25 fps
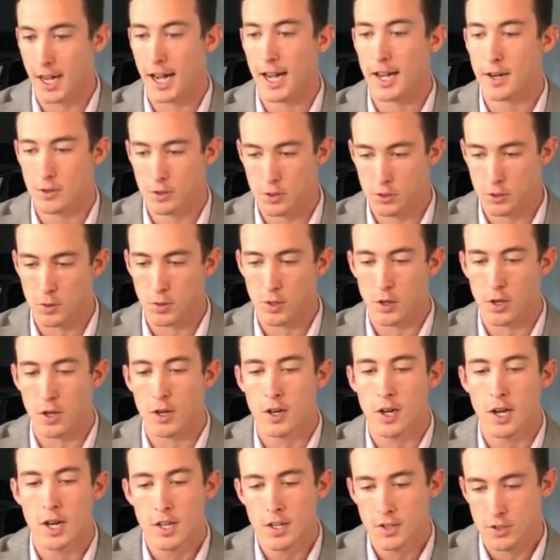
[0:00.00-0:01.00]
I don't do it
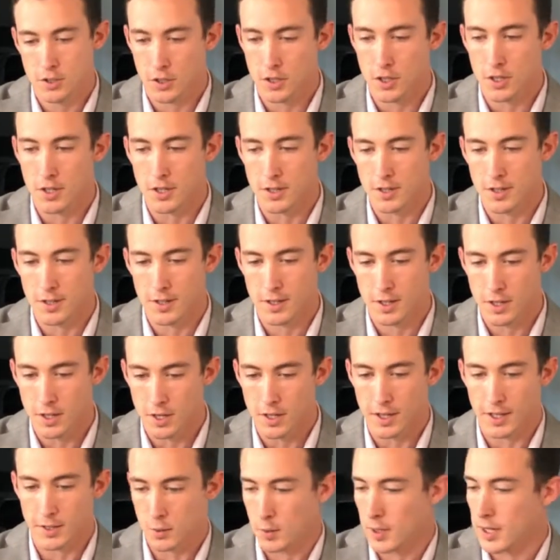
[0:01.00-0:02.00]
all. So
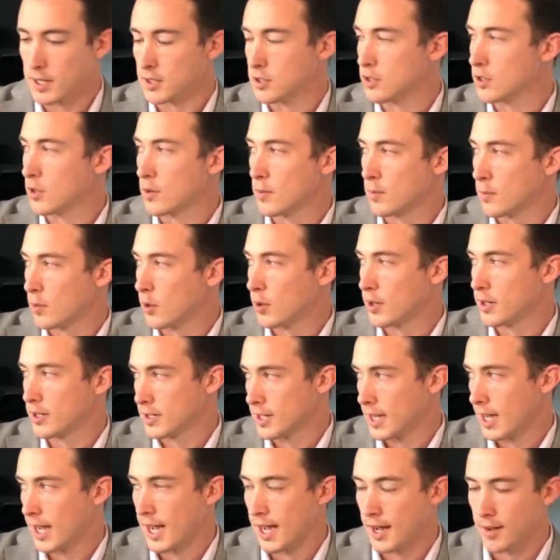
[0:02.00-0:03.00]
that's why it's so
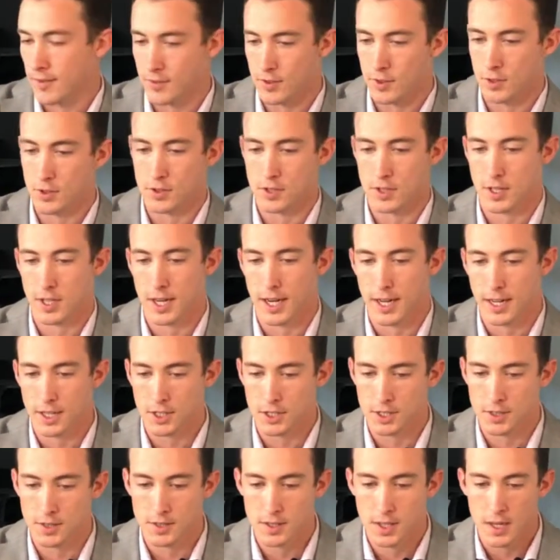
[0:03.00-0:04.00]
important to have those
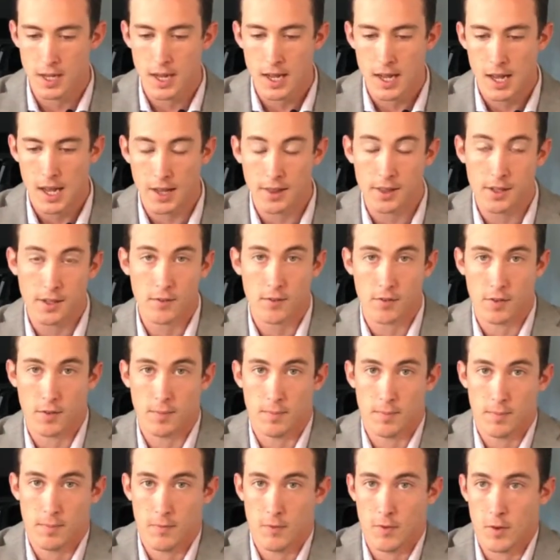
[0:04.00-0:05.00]
connections. I think
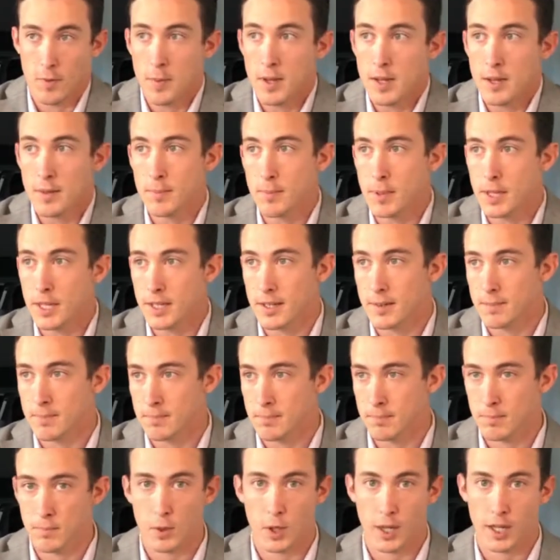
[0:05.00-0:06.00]
for me,
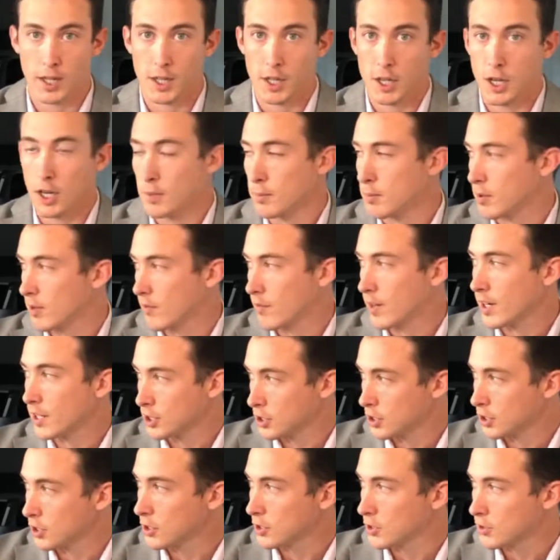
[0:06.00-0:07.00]
being like a young
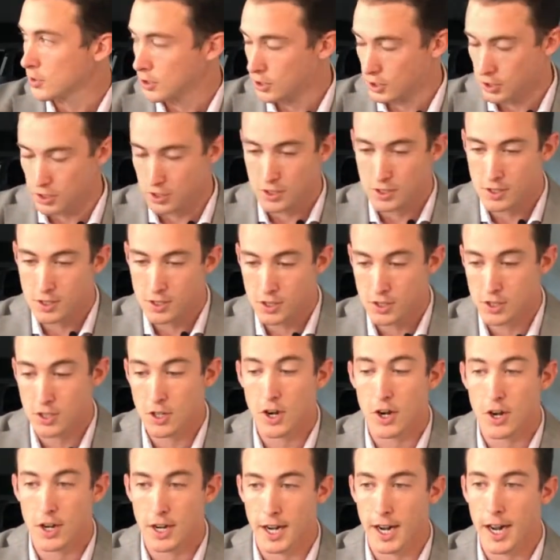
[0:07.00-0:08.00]
professional, just
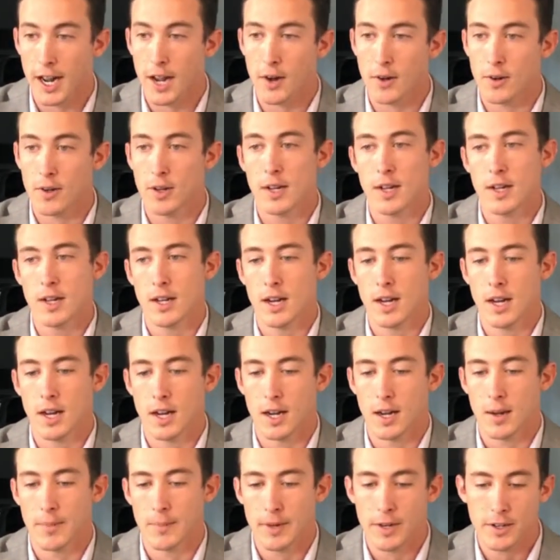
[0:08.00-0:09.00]
starting out,
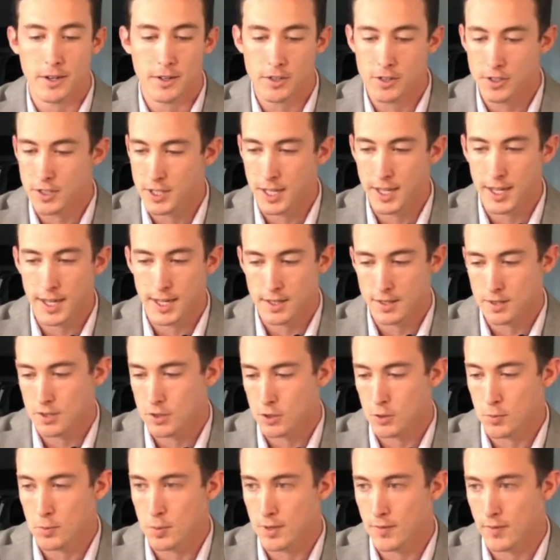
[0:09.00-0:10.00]
hearing you say that is
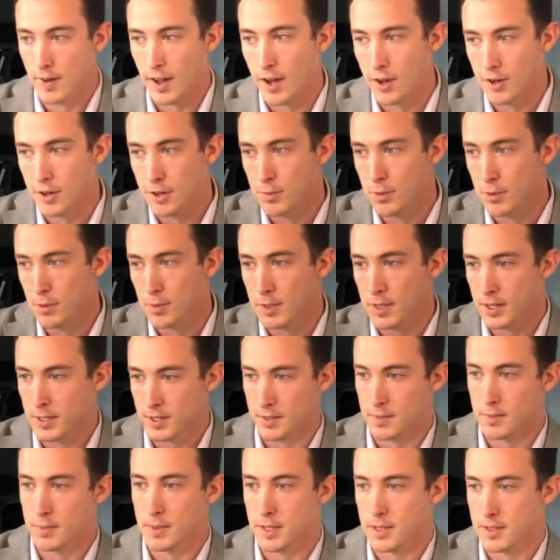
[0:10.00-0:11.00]
super valuable,
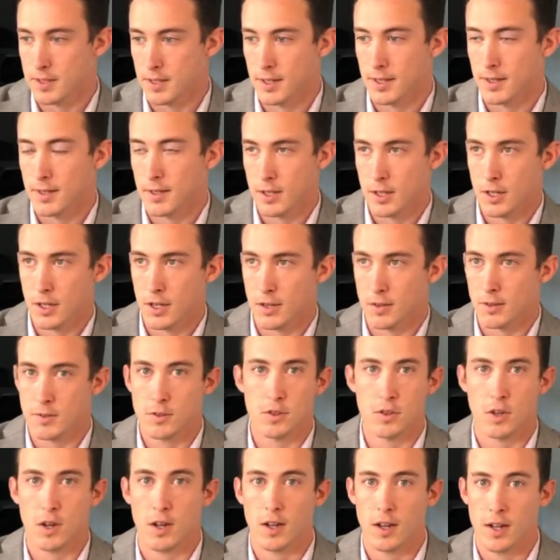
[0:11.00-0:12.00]
because it means that, you know,
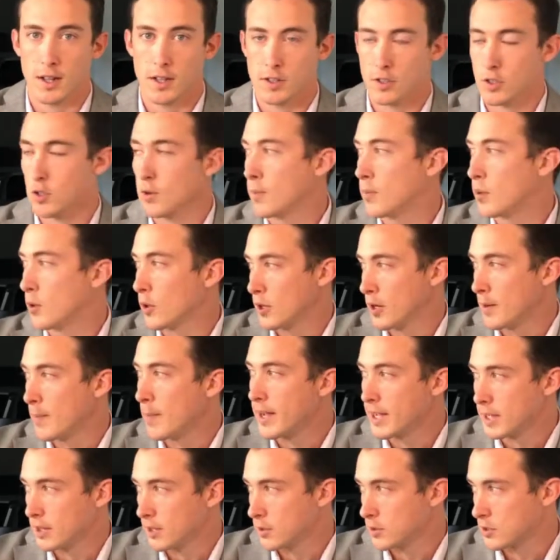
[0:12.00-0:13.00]
it's so important to
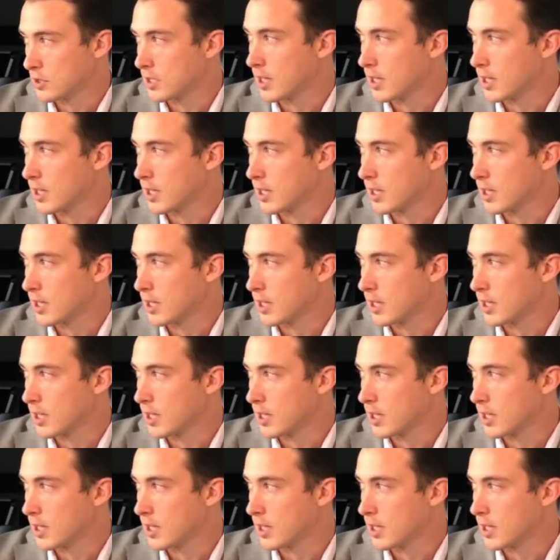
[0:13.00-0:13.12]
make those